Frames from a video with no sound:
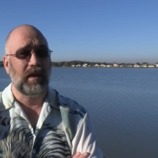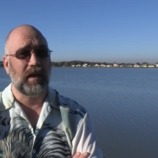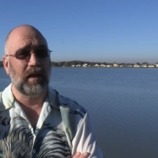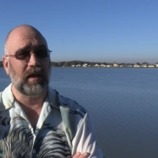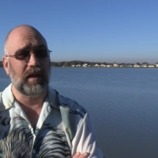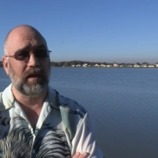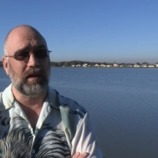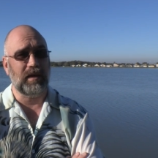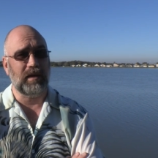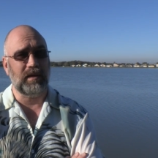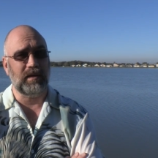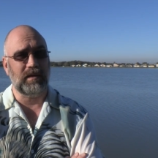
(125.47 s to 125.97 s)

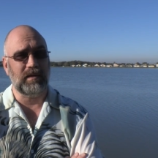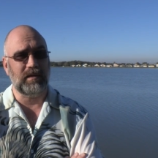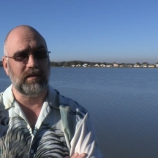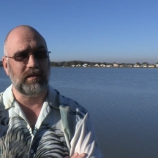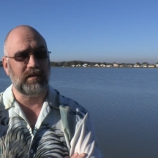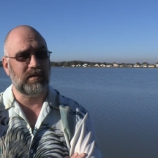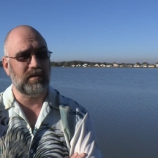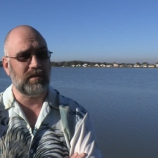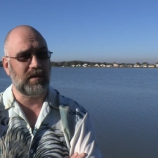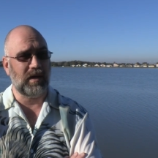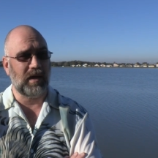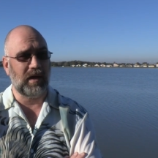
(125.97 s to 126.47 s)

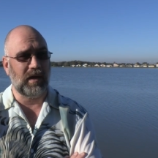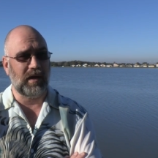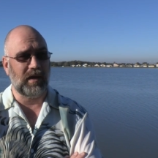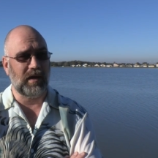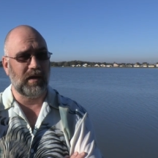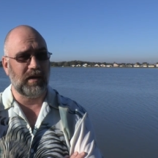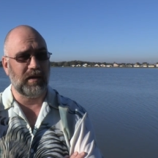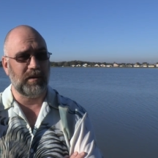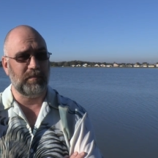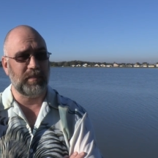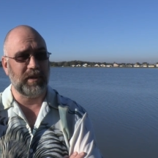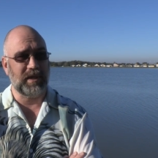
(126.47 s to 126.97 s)
and
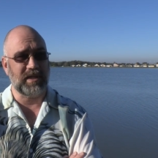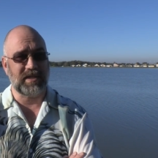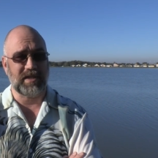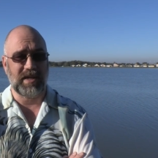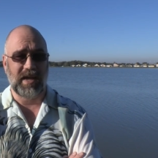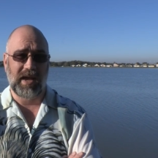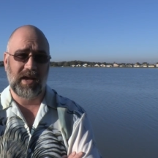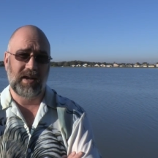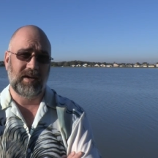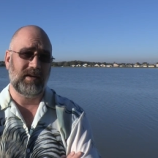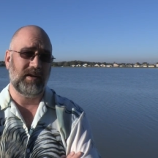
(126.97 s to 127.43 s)
uh, because I had